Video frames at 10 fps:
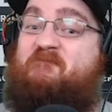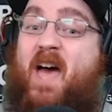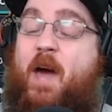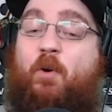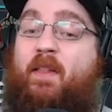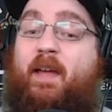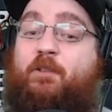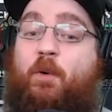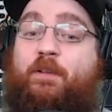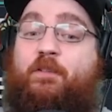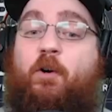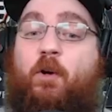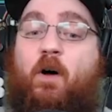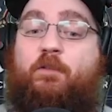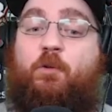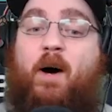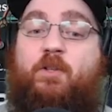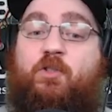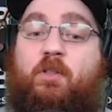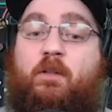I don't really like Tony Soto all too
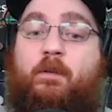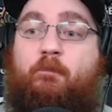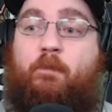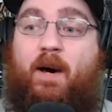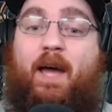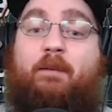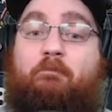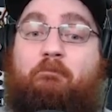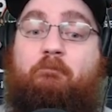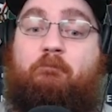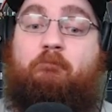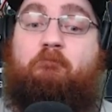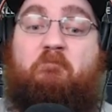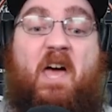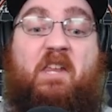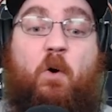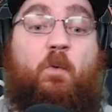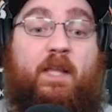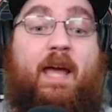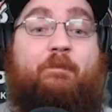much, but I don't
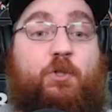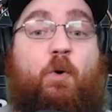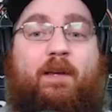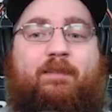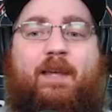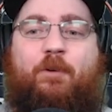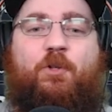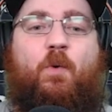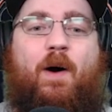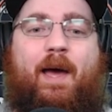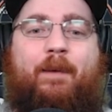really have a choice now, do I?